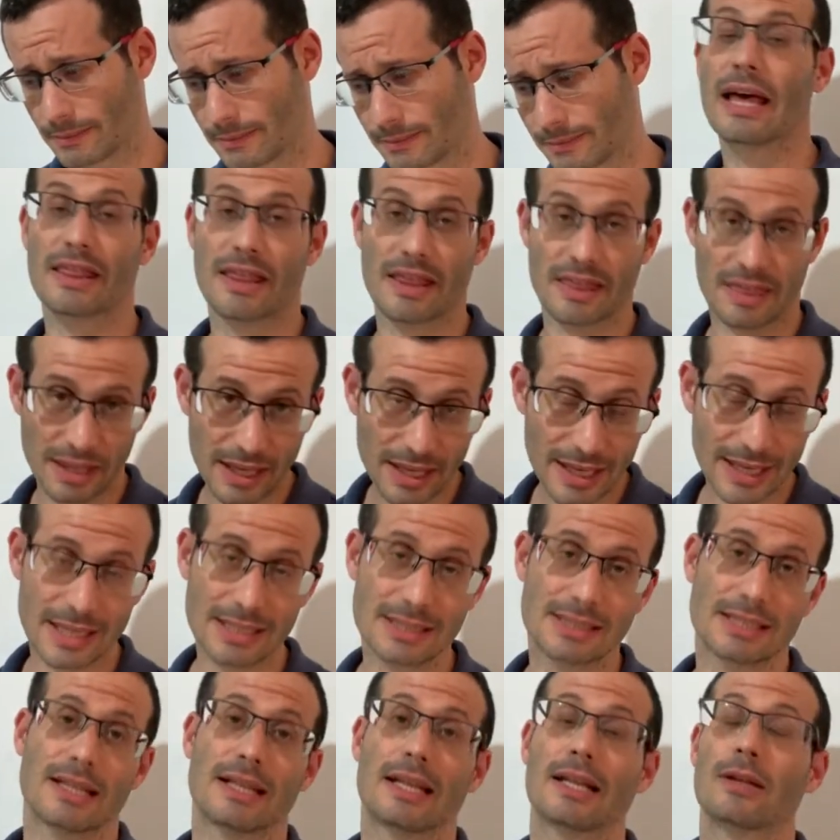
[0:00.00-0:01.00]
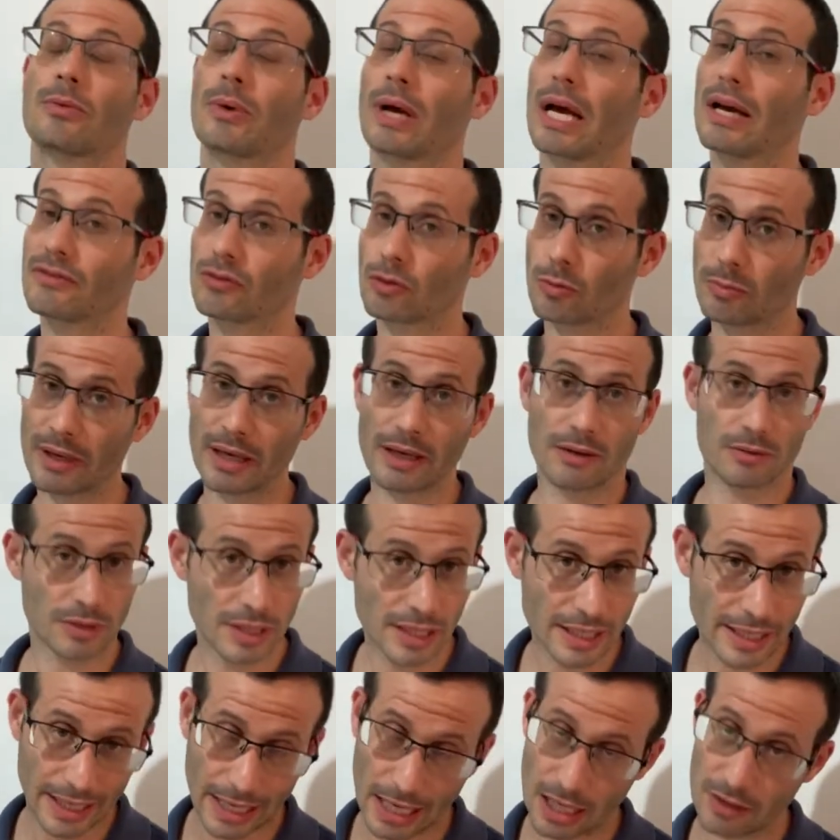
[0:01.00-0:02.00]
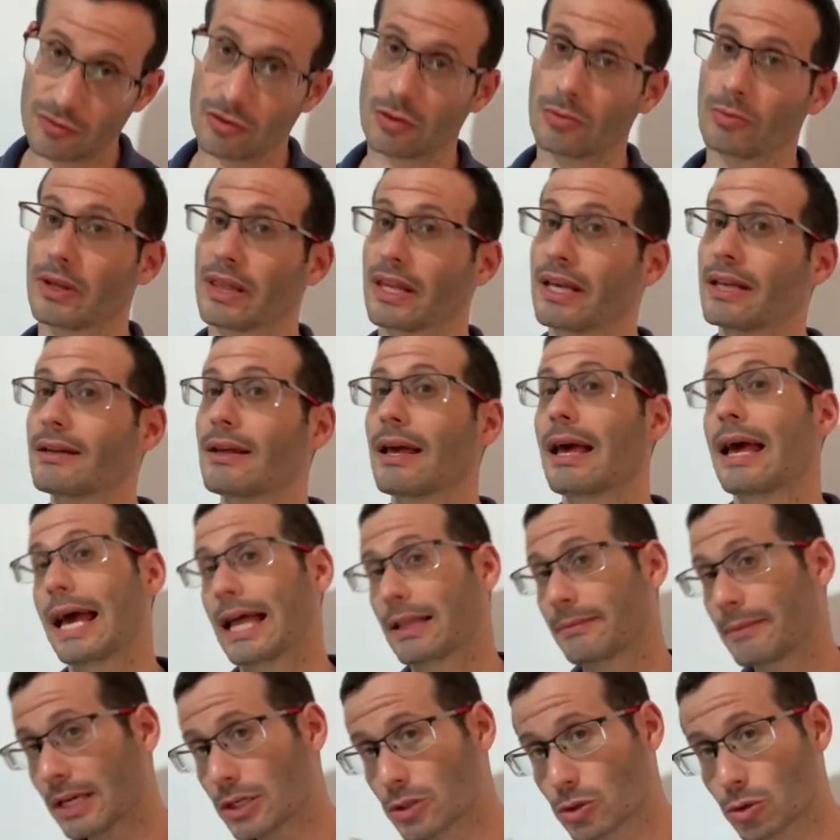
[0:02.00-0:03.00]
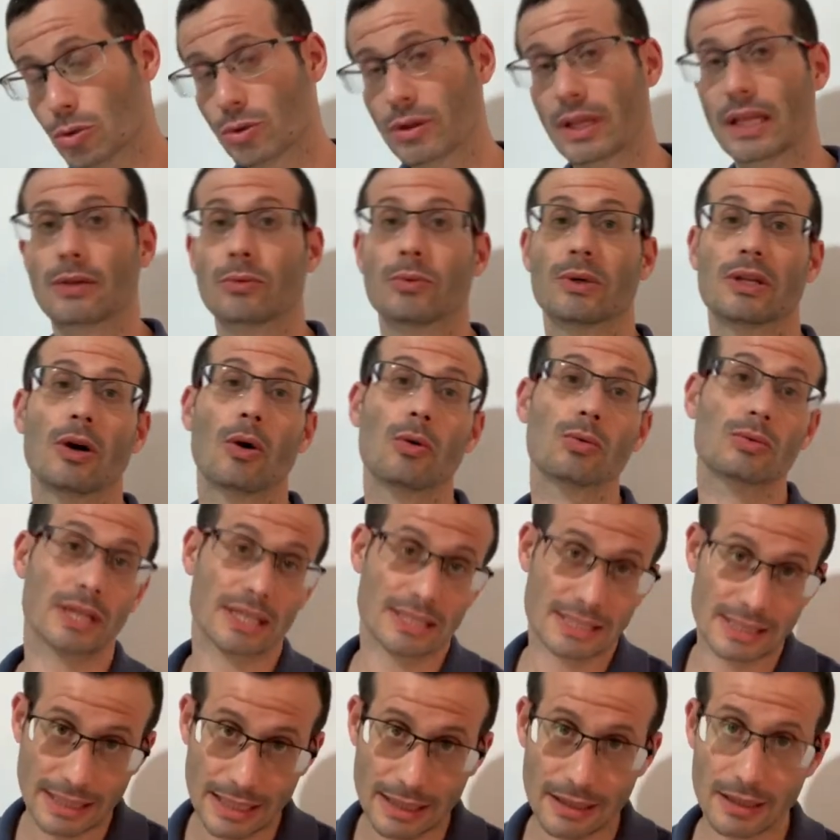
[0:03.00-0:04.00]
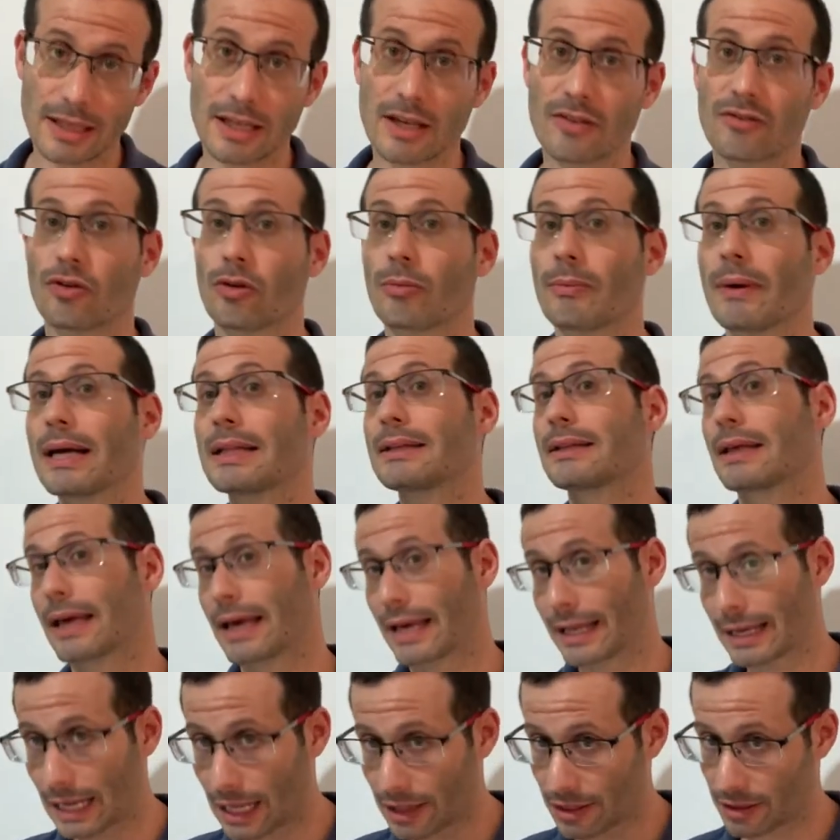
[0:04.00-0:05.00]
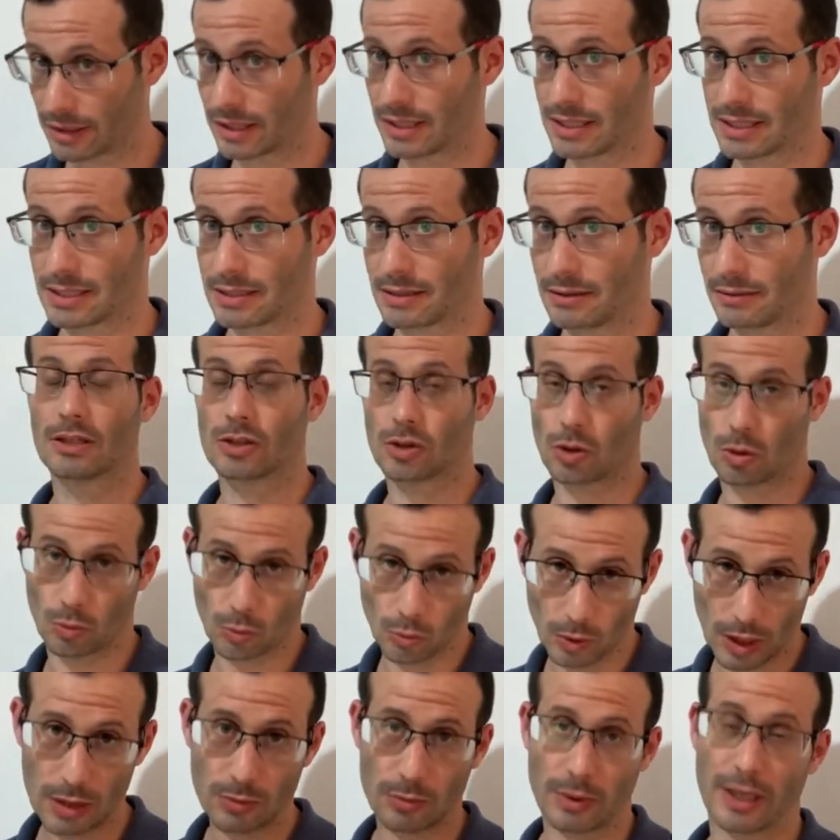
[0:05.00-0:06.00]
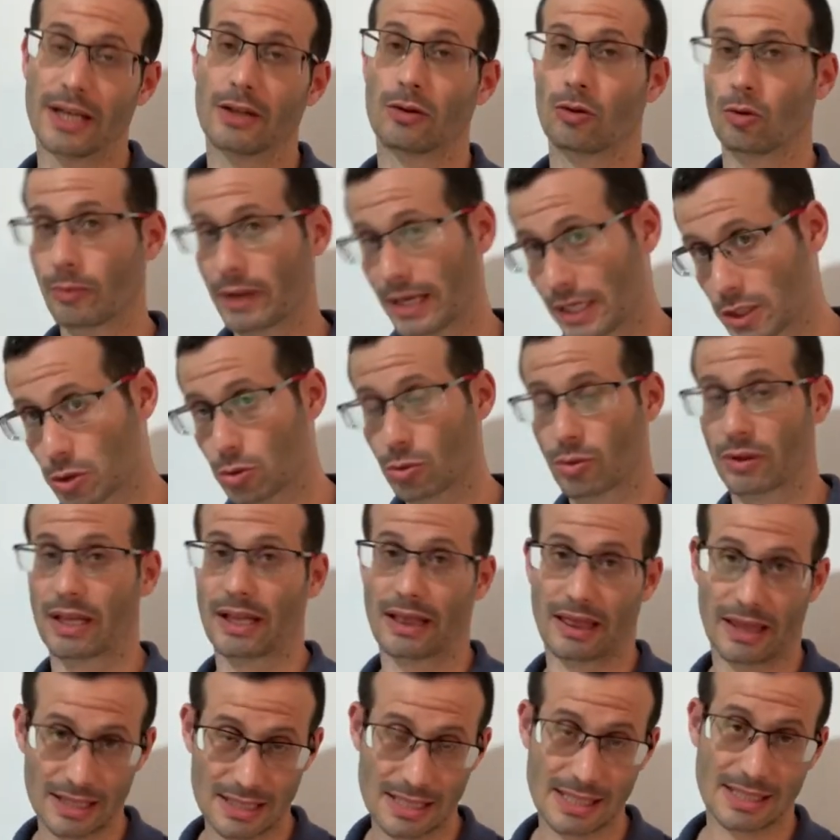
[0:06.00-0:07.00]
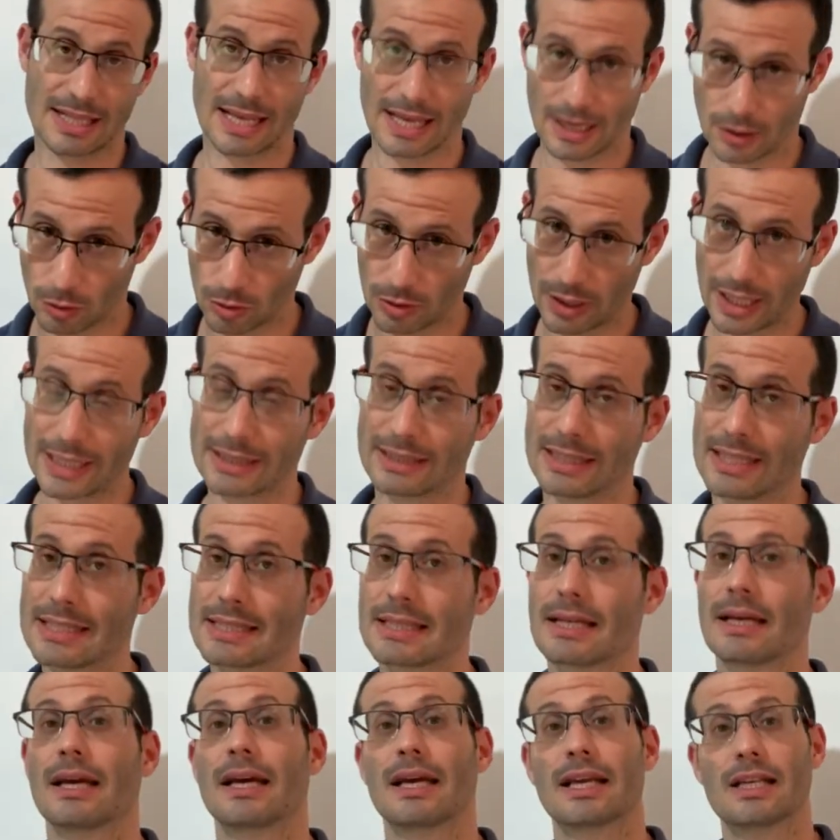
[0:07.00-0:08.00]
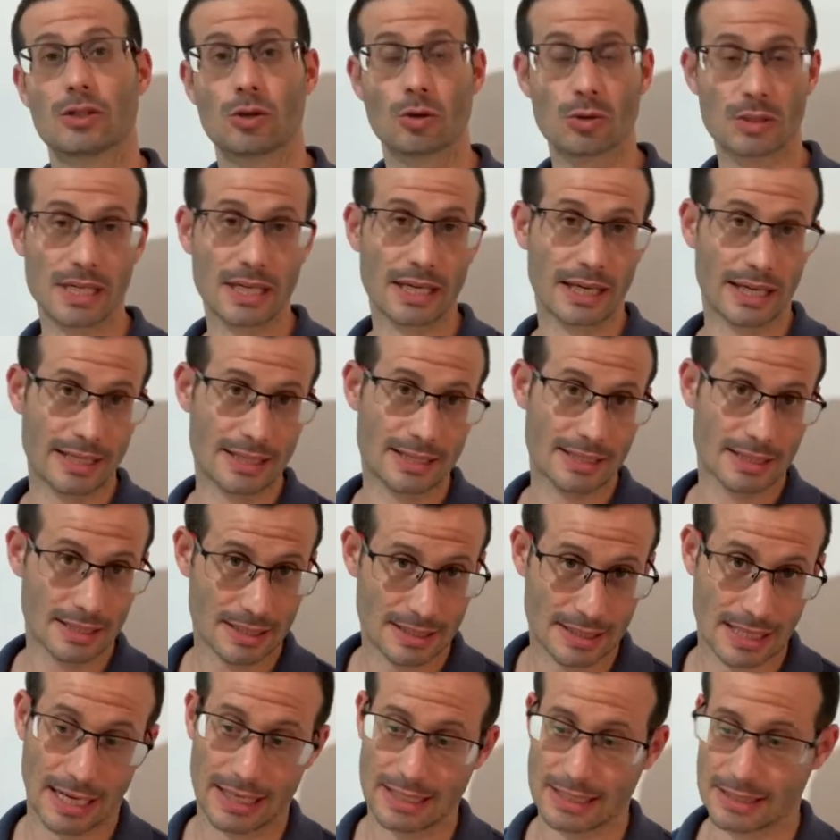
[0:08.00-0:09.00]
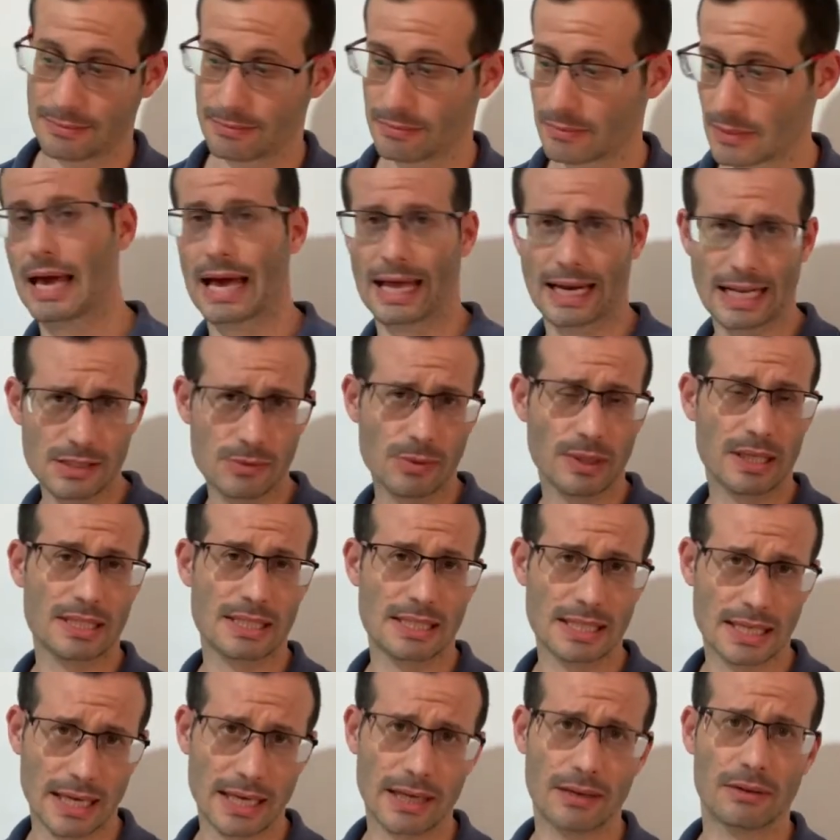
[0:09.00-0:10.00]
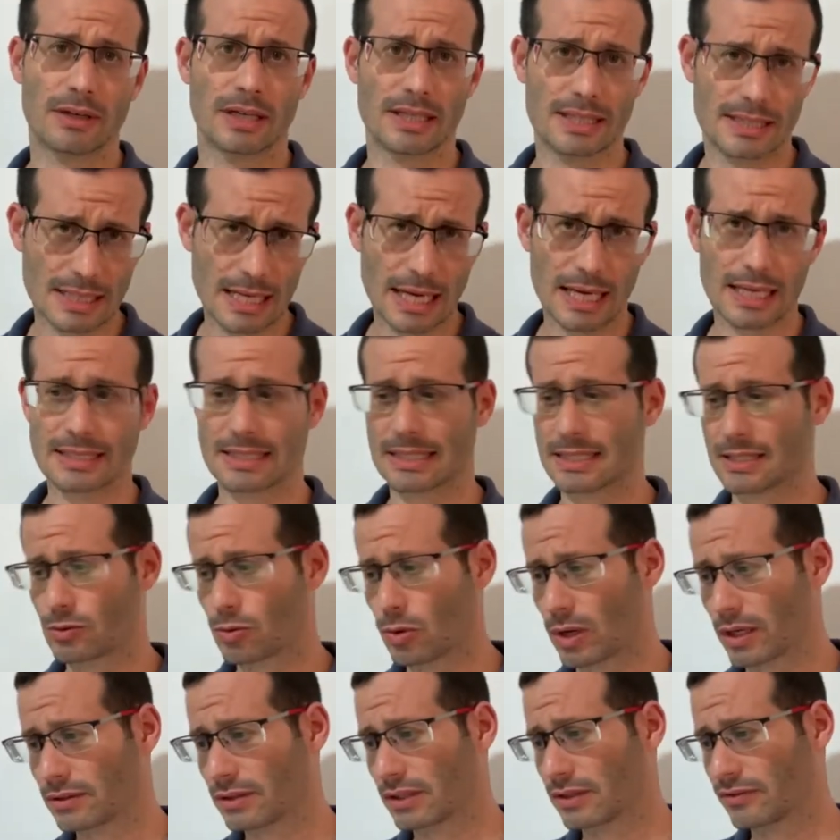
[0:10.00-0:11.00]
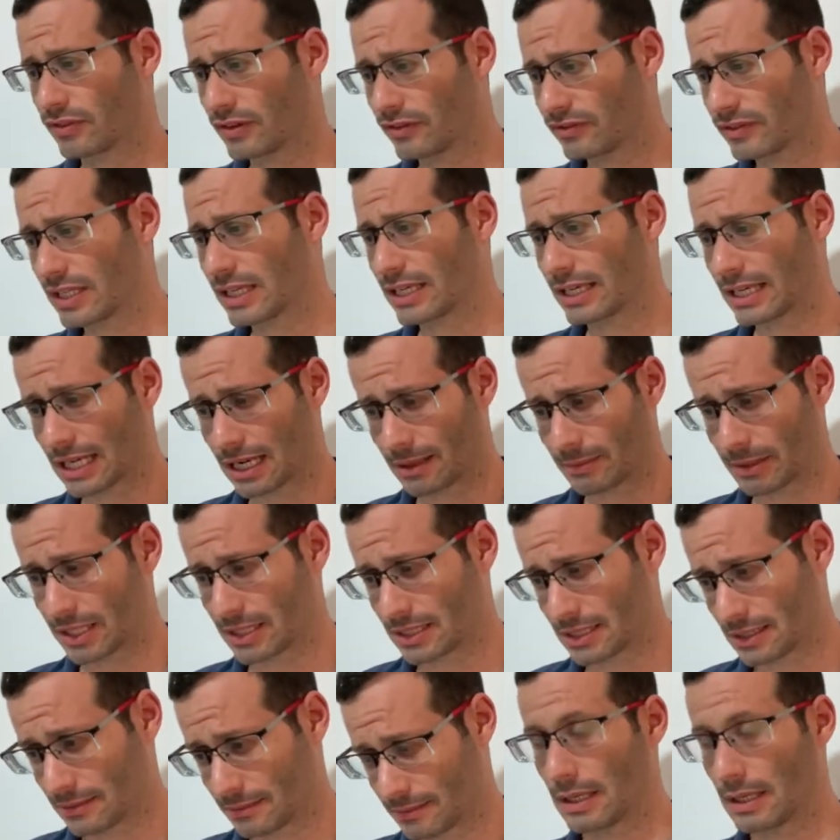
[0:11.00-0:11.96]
The thing is that we have to be really careful with it and make sure that we don't accidentally format another disk. So one way to make sure that this is the correct disk is using its size. And as we can see here, its size is 250 gigabytes.